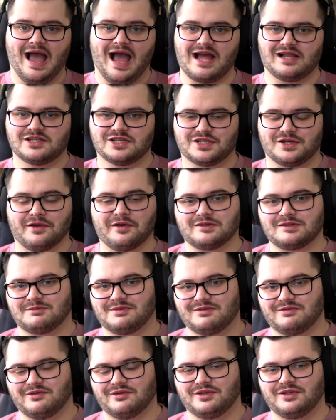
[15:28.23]
had chosen
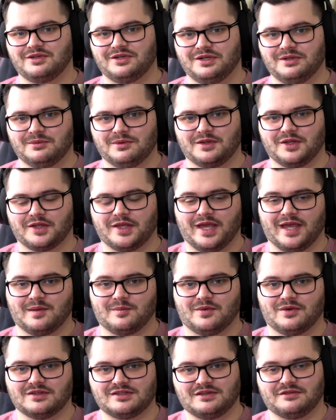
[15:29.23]
before you knew what the game
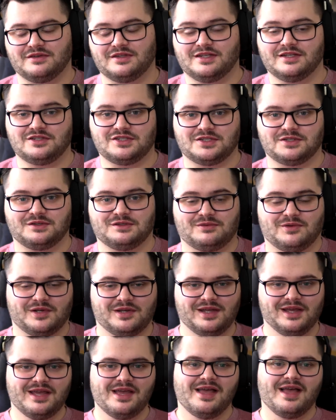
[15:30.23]
was, if you did choose
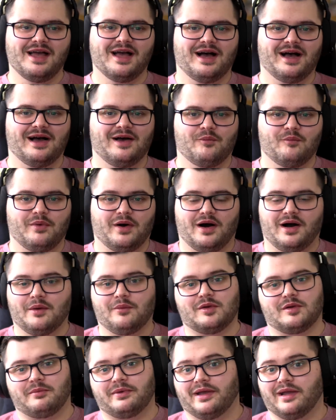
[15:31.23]
one. But I
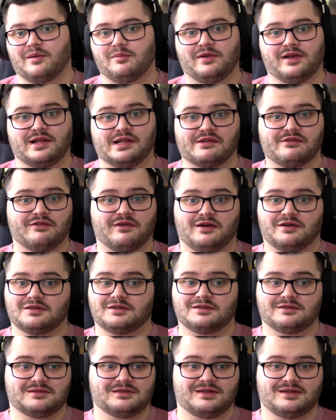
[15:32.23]
would have been completely fucked.
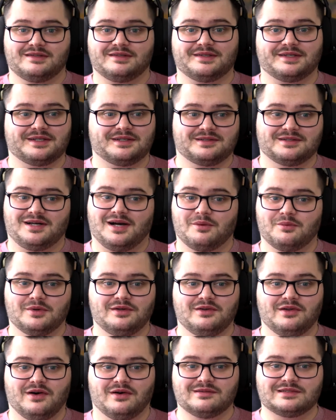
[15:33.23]
I
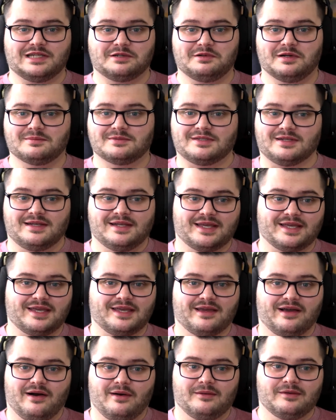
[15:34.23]
would not have come up to lick
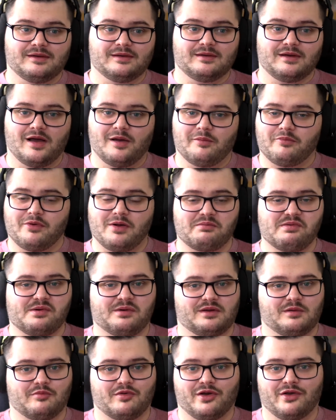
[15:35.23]
it. I probably
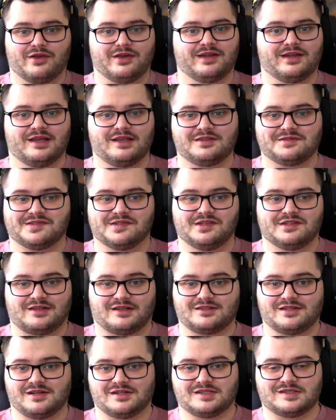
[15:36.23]
would have broken it as soon as
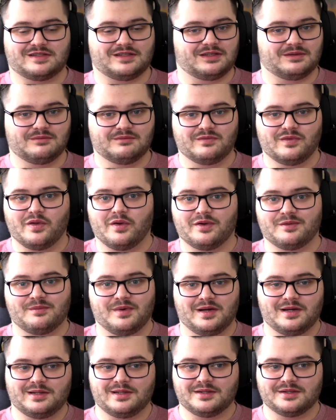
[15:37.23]
I touched it, knowing
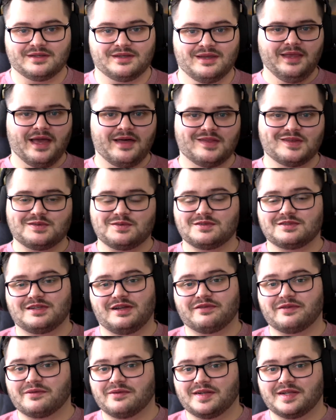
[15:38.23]
my luck. Yeah, this was
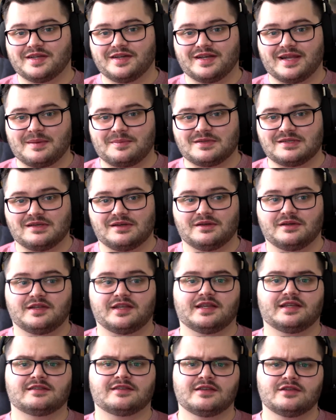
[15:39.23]
another really good episode.
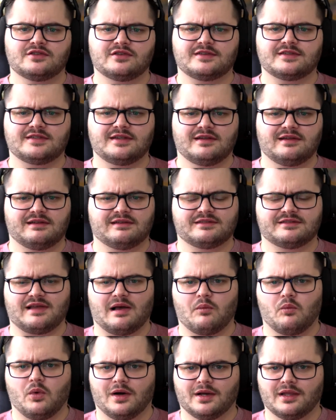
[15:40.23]
It's interesting as
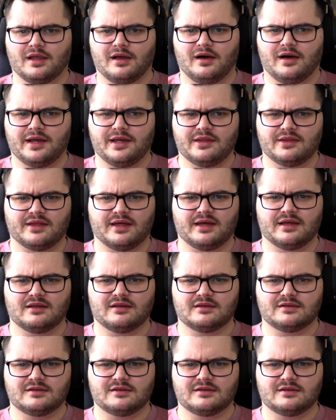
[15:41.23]
that one guy that